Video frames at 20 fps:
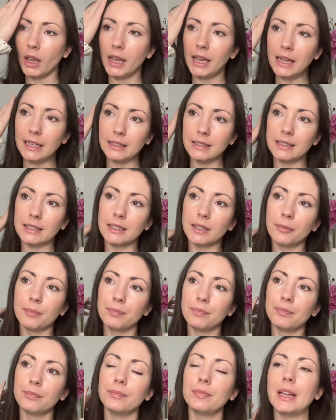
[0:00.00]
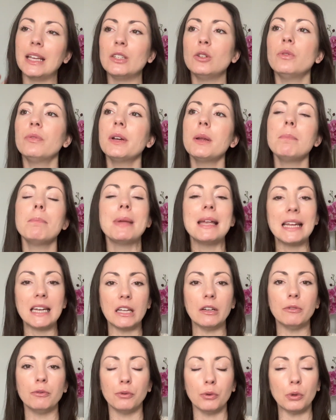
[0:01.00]
it's not very
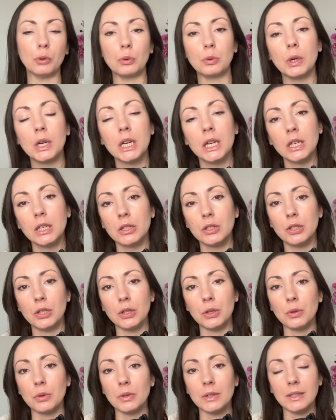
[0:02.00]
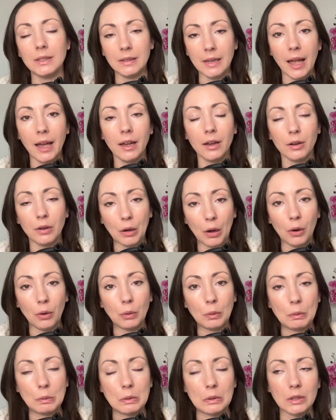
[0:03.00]
meaningful to set
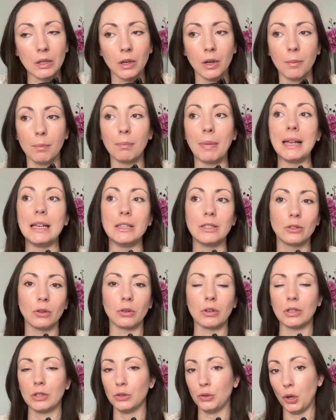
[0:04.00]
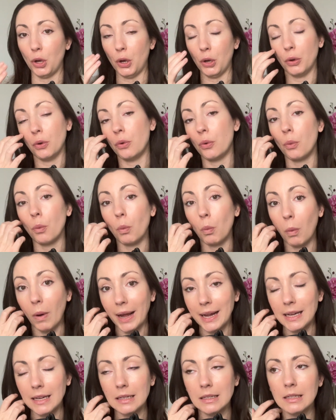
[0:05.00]
goals based on a certain
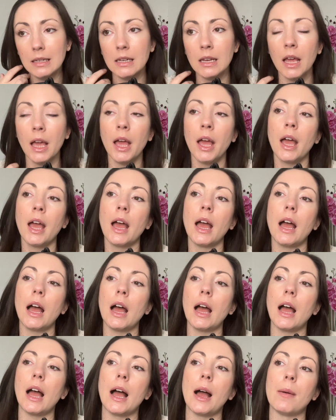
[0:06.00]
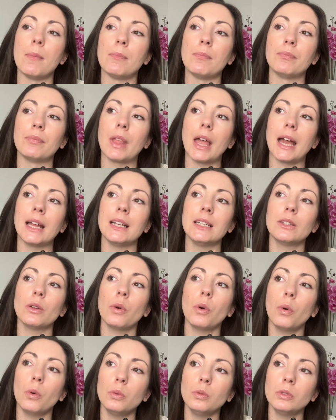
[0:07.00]
weight. And it's
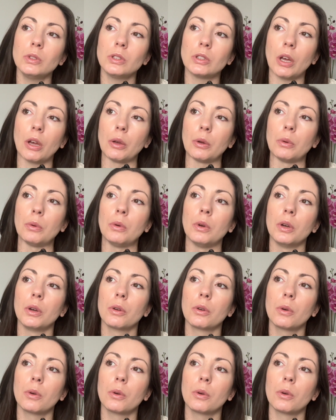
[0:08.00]
also